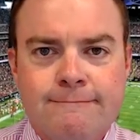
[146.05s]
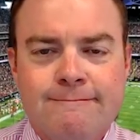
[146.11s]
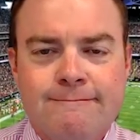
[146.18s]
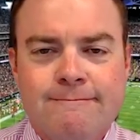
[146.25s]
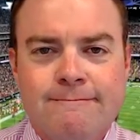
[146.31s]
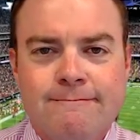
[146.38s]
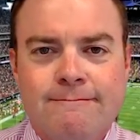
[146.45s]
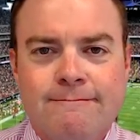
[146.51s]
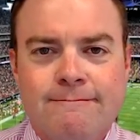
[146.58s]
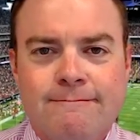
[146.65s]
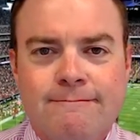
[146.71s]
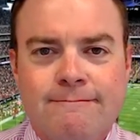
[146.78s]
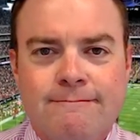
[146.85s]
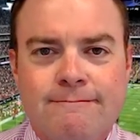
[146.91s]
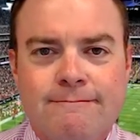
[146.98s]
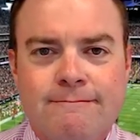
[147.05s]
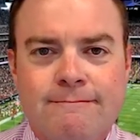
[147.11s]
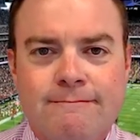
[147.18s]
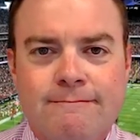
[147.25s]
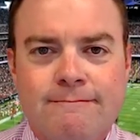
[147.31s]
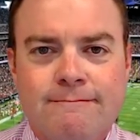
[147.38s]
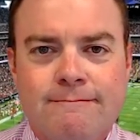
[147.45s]

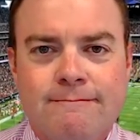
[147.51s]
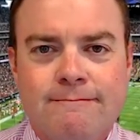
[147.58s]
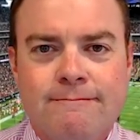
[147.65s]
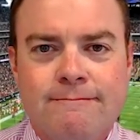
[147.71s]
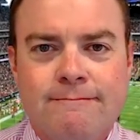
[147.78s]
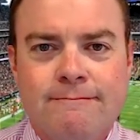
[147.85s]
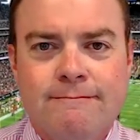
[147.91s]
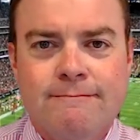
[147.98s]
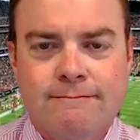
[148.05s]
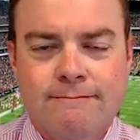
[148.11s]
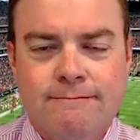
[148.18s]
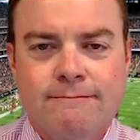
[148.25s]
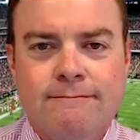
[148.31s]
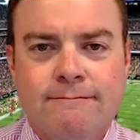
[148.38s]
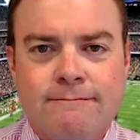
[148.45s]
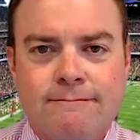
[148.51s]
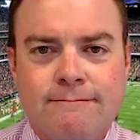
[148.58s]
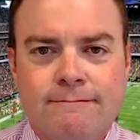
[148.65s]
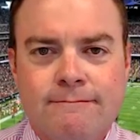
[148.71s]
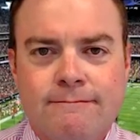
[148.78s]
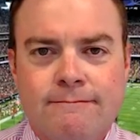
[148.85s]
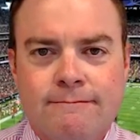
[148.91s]

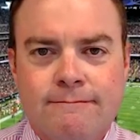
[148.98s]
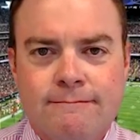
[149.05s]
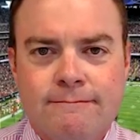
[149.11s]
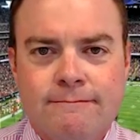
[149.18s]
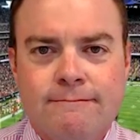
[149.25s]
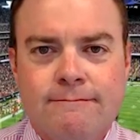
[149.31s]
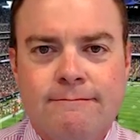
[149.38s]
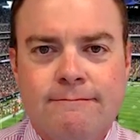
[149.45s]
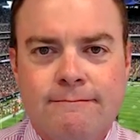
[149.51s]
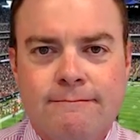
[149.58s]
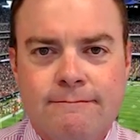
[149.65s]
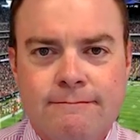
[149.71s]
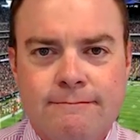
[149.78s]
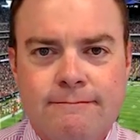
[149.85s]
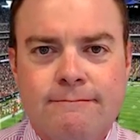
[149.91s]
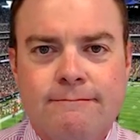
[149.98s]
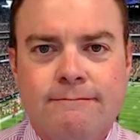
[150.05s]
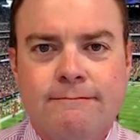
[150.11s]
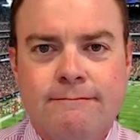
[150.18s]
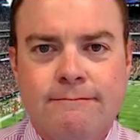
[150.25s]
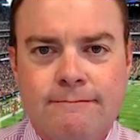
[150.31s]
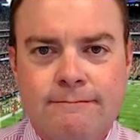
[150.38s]

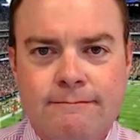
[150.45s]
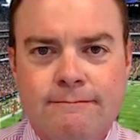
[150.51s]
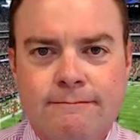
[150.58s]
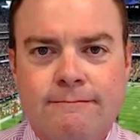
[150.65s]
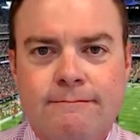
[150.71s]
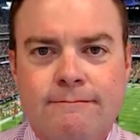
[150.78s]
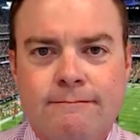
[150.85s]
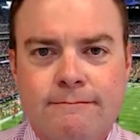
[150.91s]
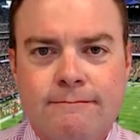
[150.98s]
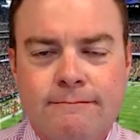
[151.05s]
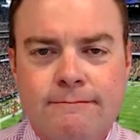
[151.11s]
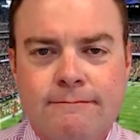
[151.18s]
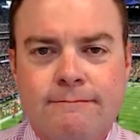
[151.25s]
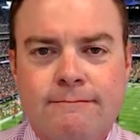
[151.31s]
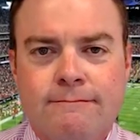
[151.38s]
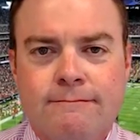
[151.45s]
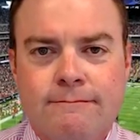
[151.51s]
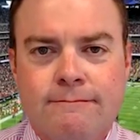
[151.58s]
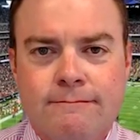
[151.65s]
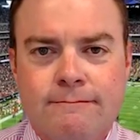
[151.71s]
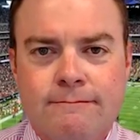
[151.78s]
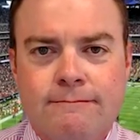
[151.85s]

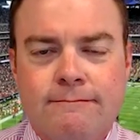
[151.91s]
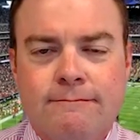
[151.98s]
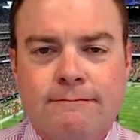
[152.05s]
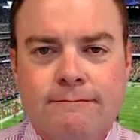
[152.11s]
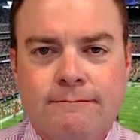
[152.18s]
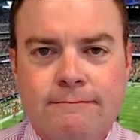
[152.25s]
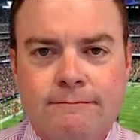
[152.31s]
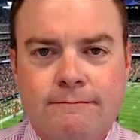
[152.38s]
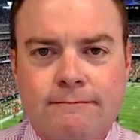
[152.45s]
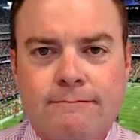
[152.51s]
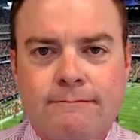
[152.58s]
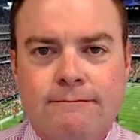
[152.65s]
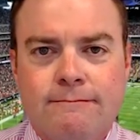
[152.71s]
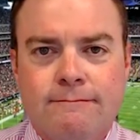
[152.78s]
[no speech]